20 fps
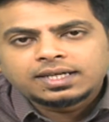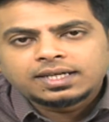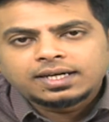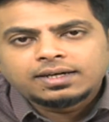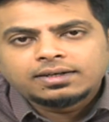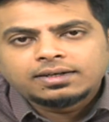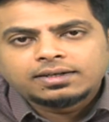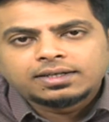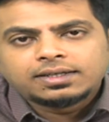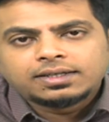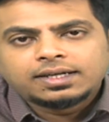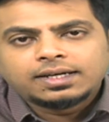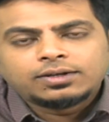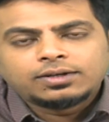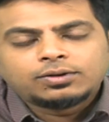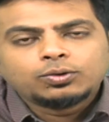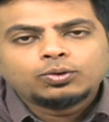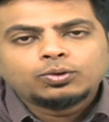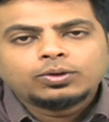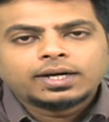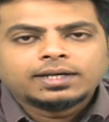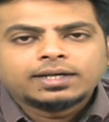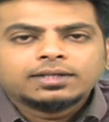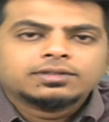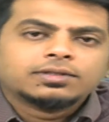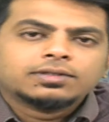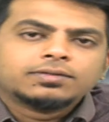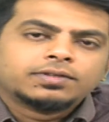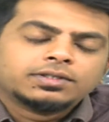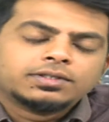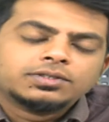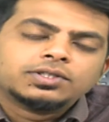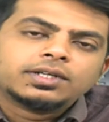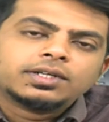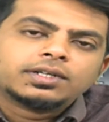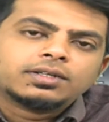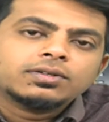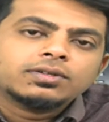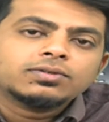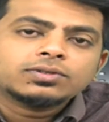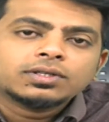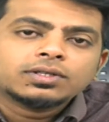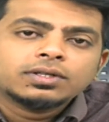that there are two kinds of adjectives.